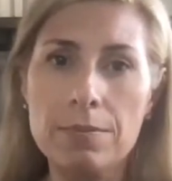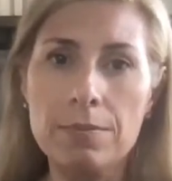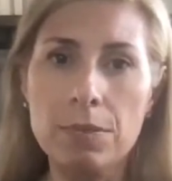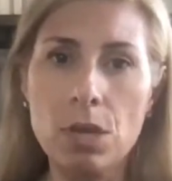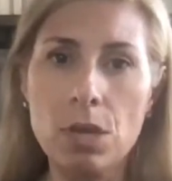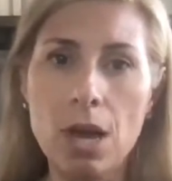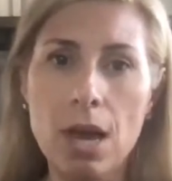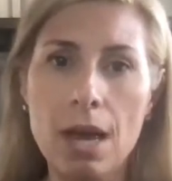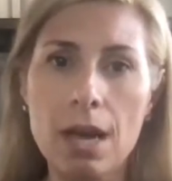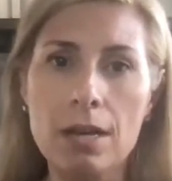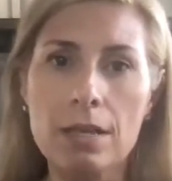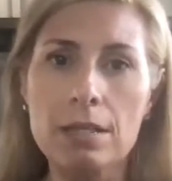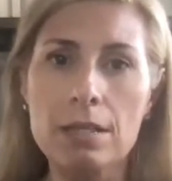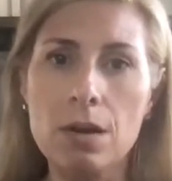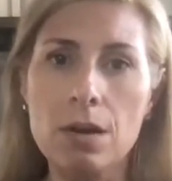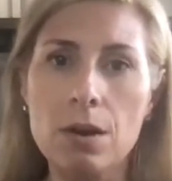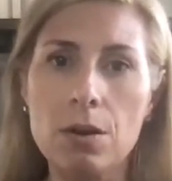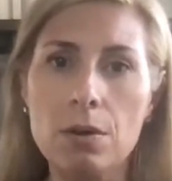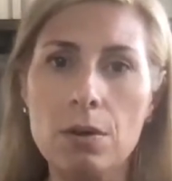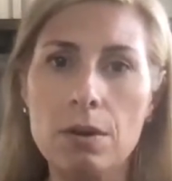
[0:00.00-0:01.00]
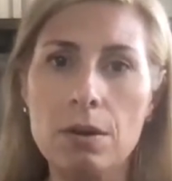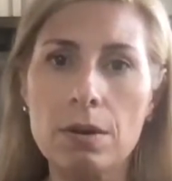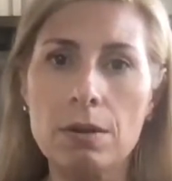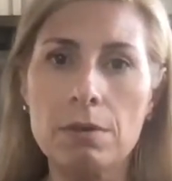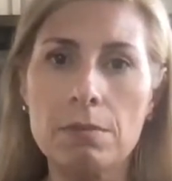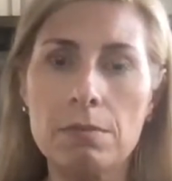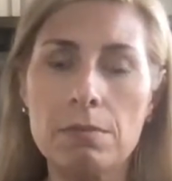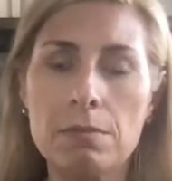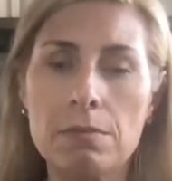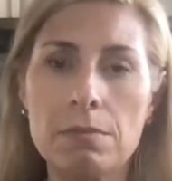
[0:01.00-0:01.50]
Okay, so
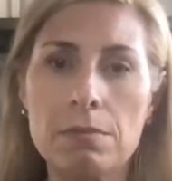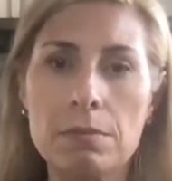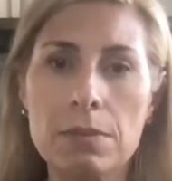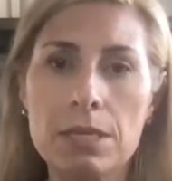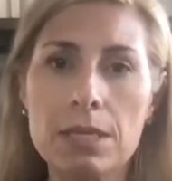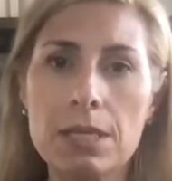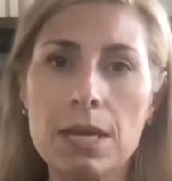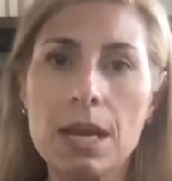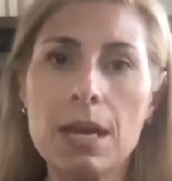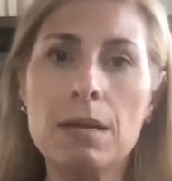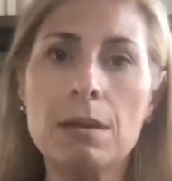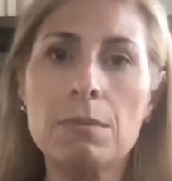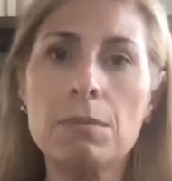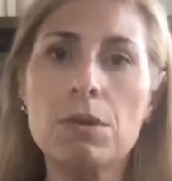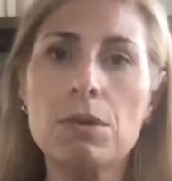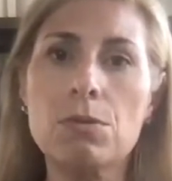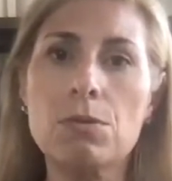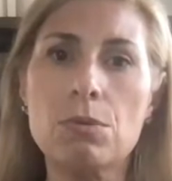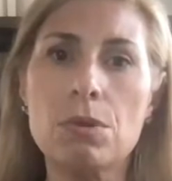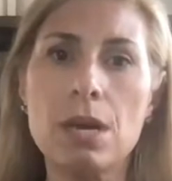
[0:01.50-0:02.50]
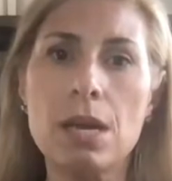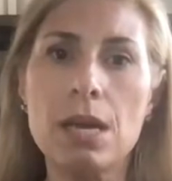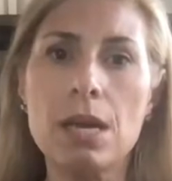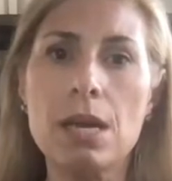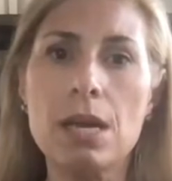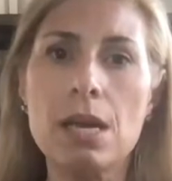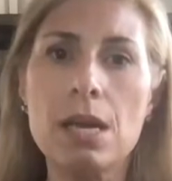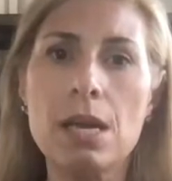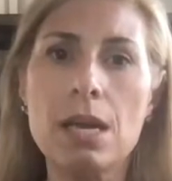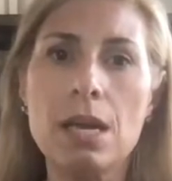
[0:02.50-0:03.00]
mistake number
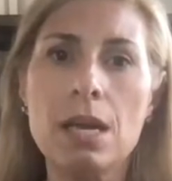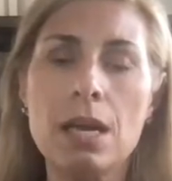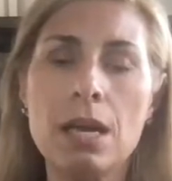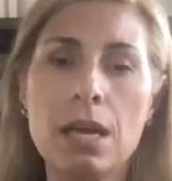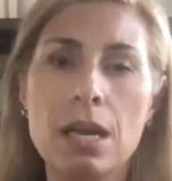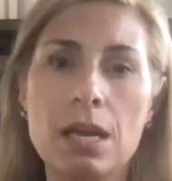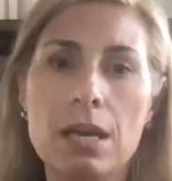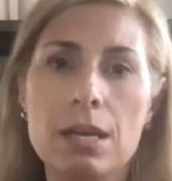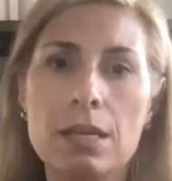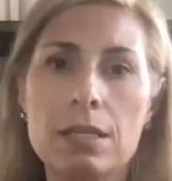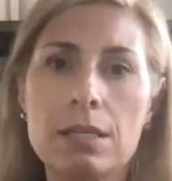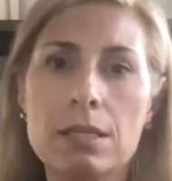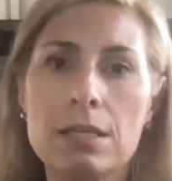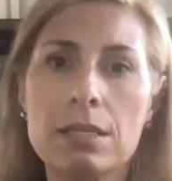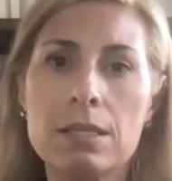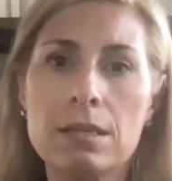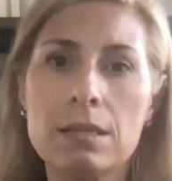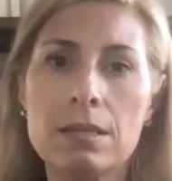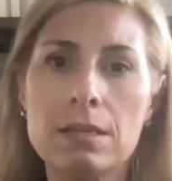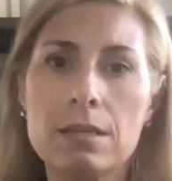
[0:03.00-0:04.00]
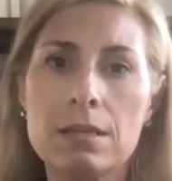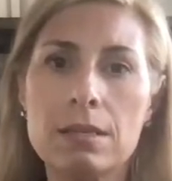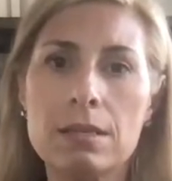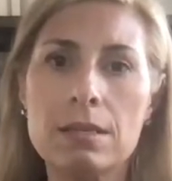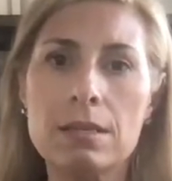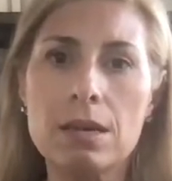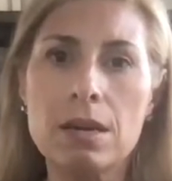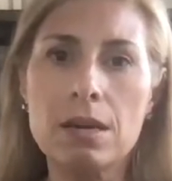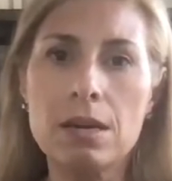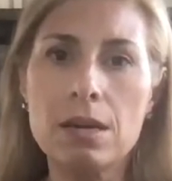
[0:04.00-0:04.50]
3 is
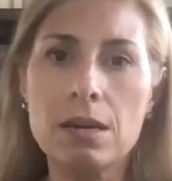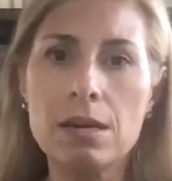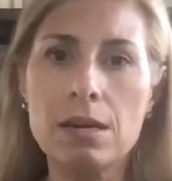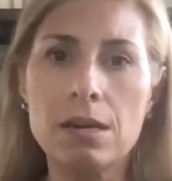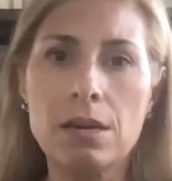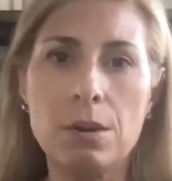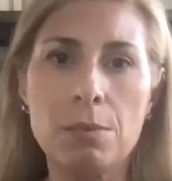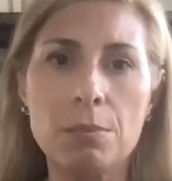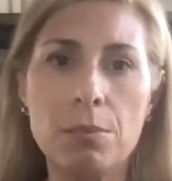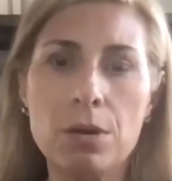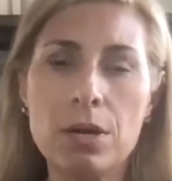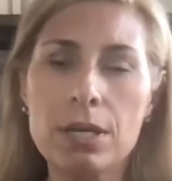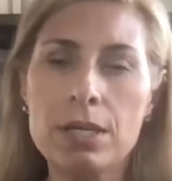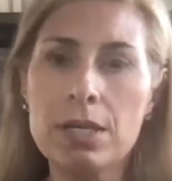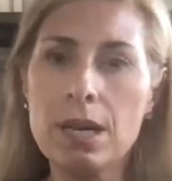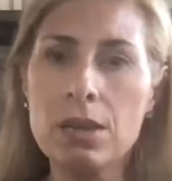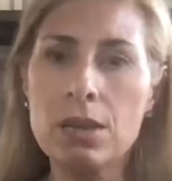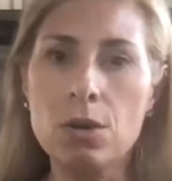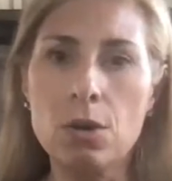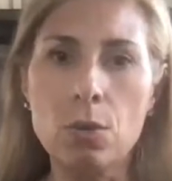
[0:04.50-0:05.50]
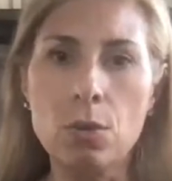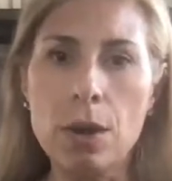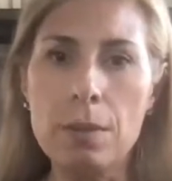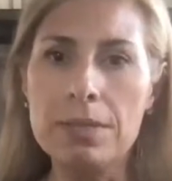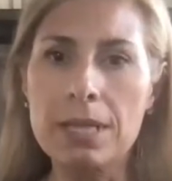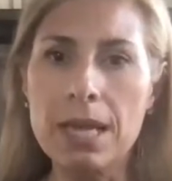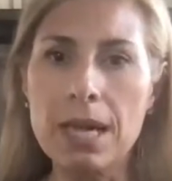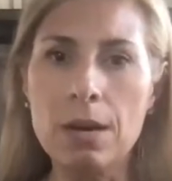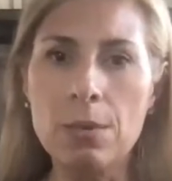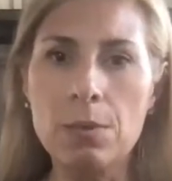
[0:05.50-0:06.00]
starting, putting together a
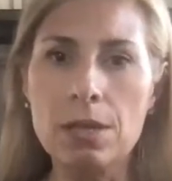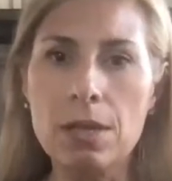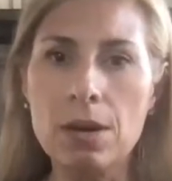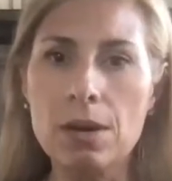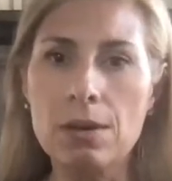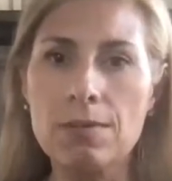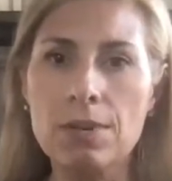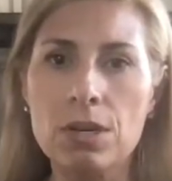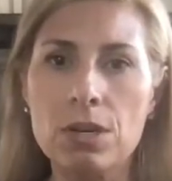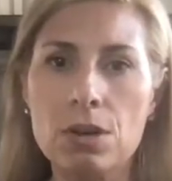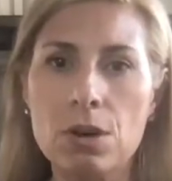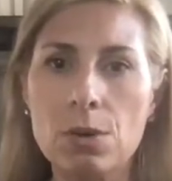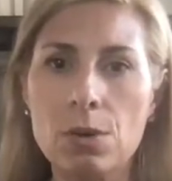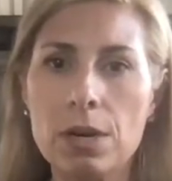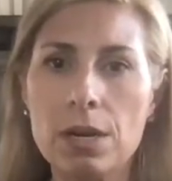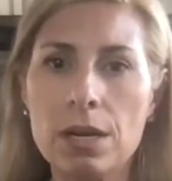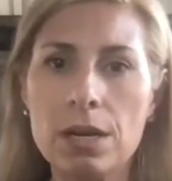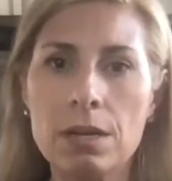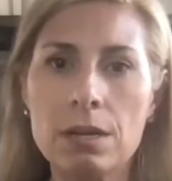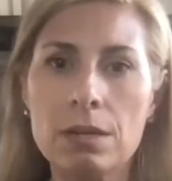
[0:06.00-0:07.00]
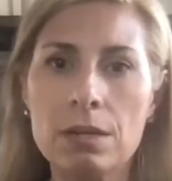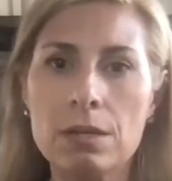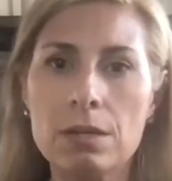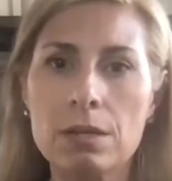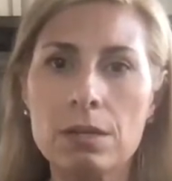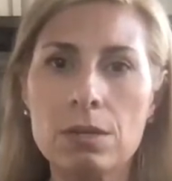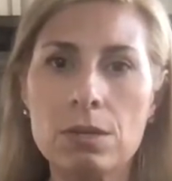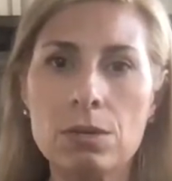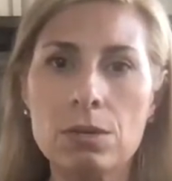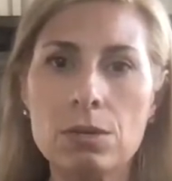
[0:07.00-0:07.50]
website without even knowing
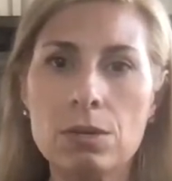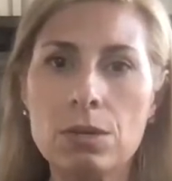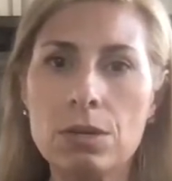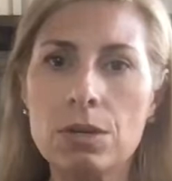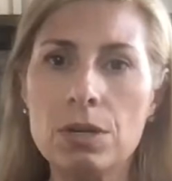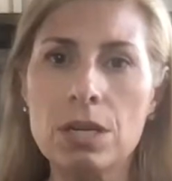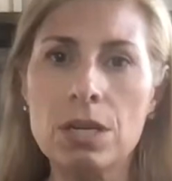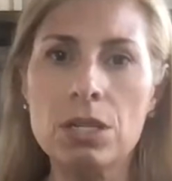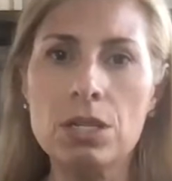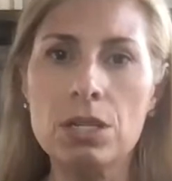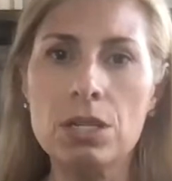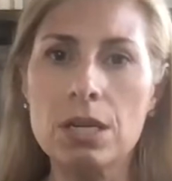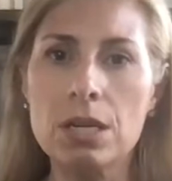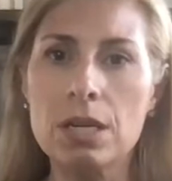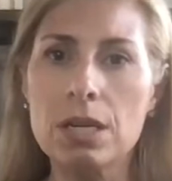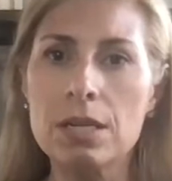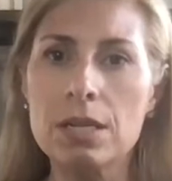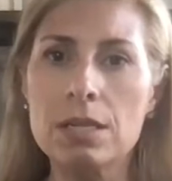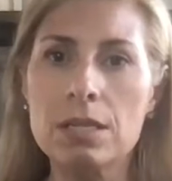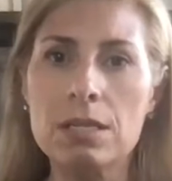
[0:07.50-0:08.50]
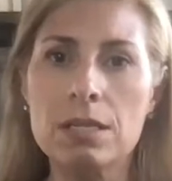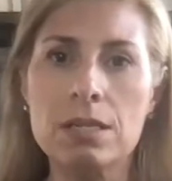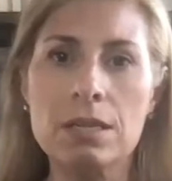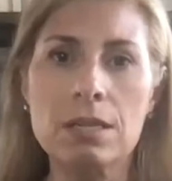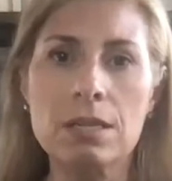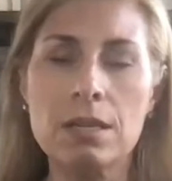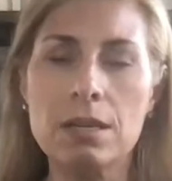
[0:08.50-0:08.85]
who your niche is,